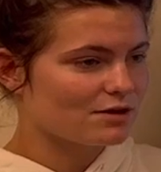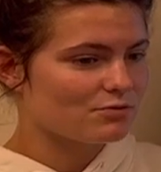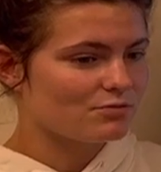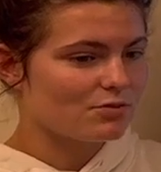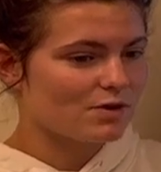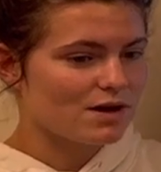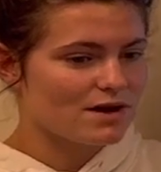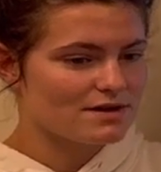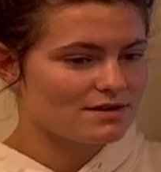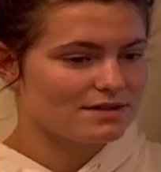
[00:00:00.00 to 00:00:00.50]

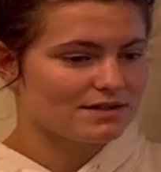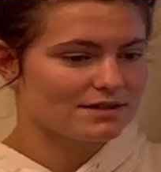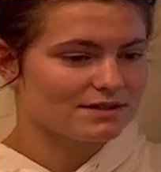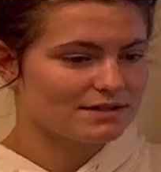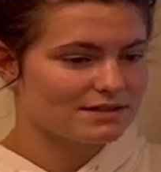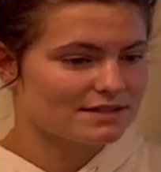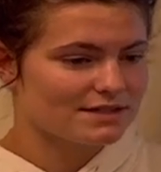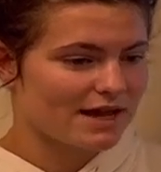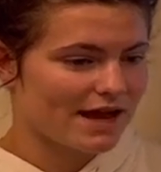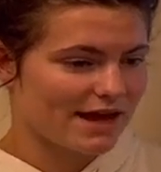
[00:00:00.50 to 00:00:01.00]
1,
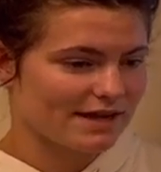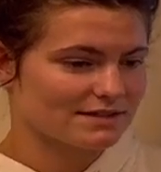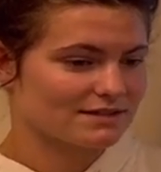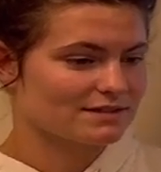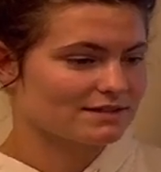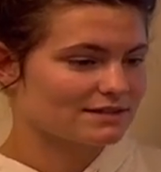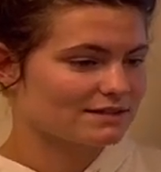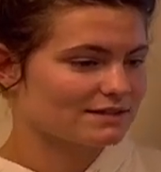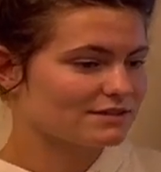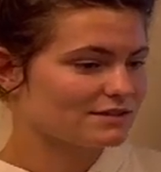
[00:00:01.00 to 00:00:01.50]

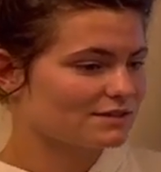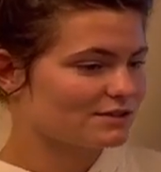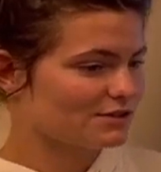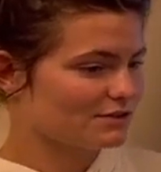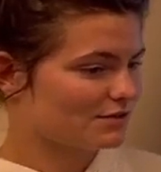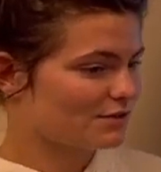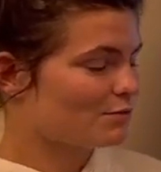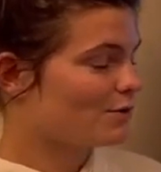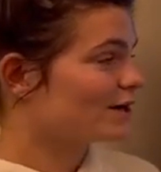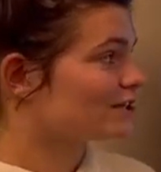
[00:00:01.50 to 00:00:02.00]
Tess.
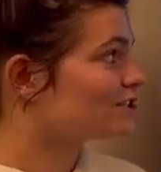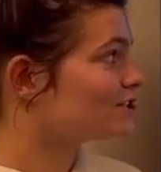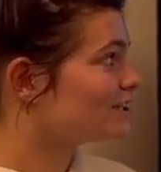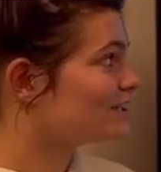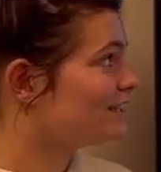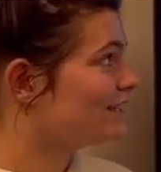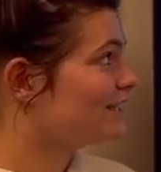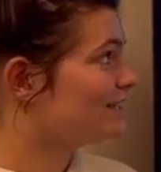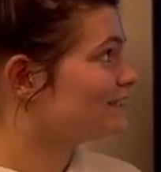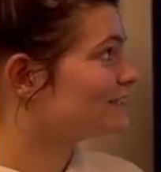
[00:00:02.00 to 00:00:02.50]
The
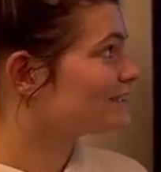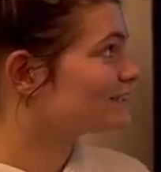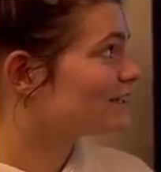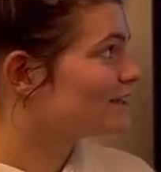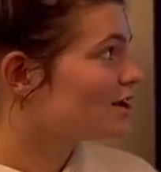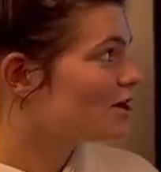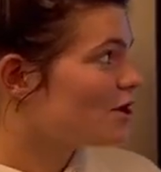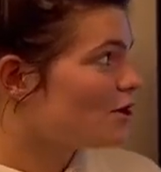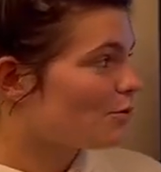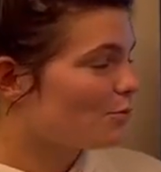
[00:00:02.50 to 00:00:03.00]
question is,
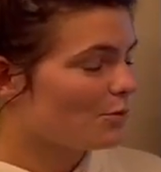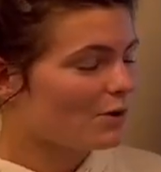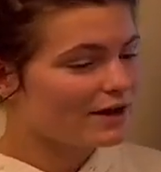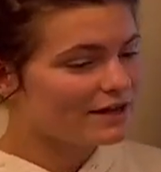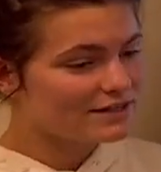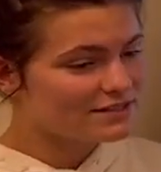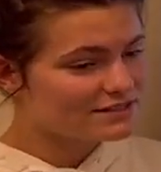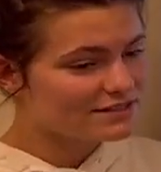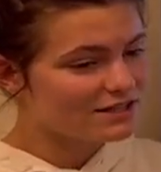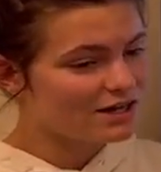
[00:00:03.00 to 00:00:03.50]
what
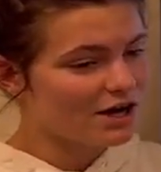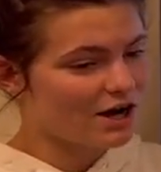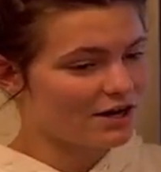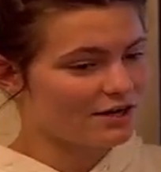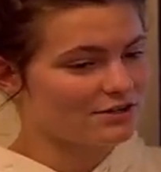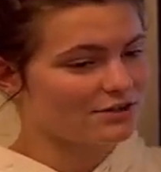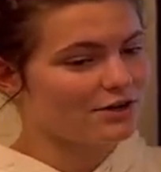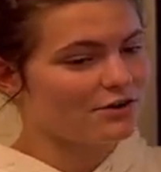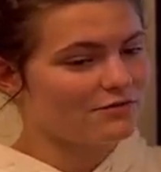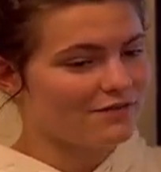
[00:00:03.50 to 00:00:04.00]
is the
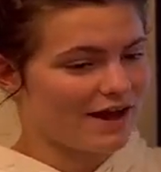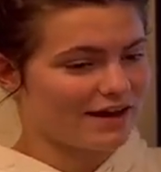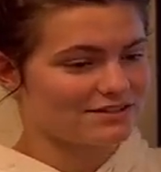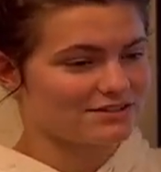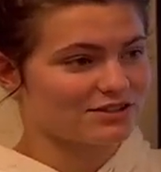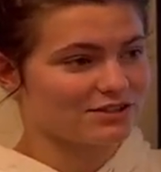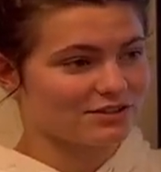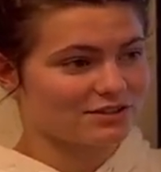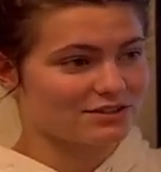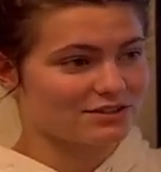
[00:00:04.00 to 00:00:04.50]
cardiovascular